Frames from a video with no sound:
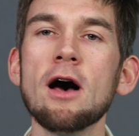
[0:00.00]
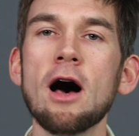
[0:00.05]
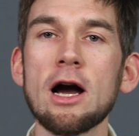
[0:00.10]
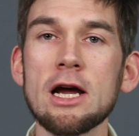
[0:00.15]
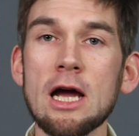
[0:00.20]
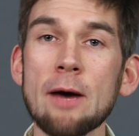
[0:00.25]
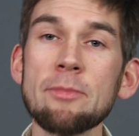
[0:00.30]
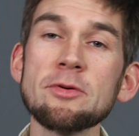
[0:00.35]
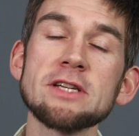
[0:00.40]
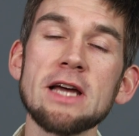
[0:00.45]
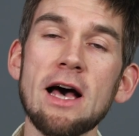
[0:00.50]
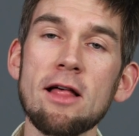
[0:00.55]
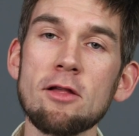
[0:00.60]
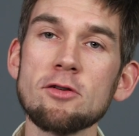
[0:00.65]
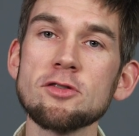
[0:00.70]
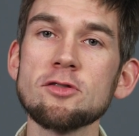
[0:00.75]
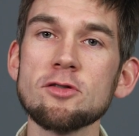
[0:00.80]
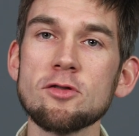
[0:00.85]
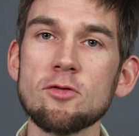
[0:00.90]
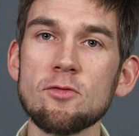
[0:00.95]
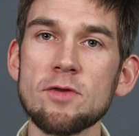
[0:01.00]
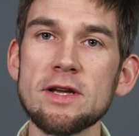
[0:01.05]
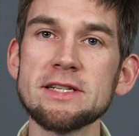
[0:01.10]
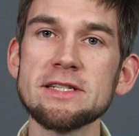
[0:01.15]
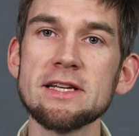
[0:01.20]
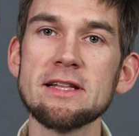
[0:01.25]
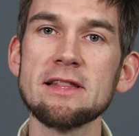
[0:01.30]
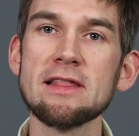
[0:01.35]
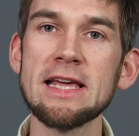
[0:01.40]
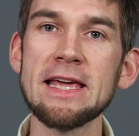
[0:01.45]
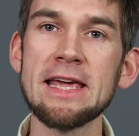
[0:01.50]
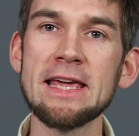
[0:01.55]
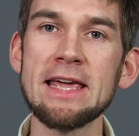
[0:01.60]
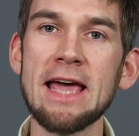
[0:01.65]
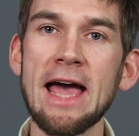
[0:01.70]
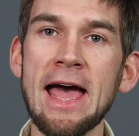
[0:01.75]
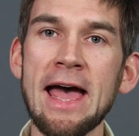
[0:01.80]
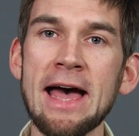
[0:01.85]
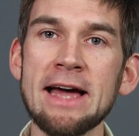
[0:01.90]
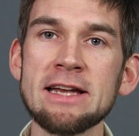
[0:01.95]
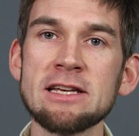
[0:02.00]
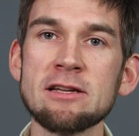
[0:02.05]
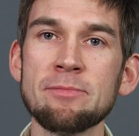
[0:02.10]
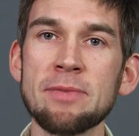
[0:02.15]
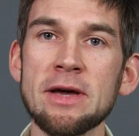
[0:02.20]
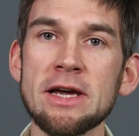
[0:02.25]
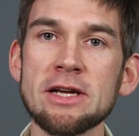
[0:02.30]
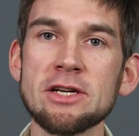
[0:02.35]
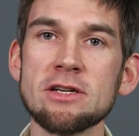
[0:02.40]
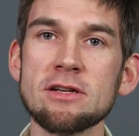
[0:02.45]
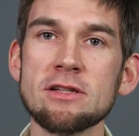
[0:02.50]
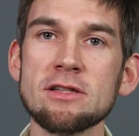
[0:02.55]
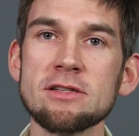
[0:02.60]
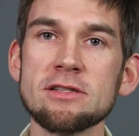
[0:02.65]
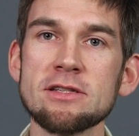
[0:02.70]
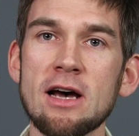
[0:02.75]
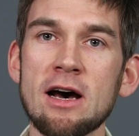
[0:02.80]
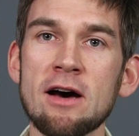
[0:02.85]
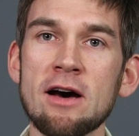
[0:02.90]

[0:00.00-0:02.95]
A couple of scholars looked recently at depictions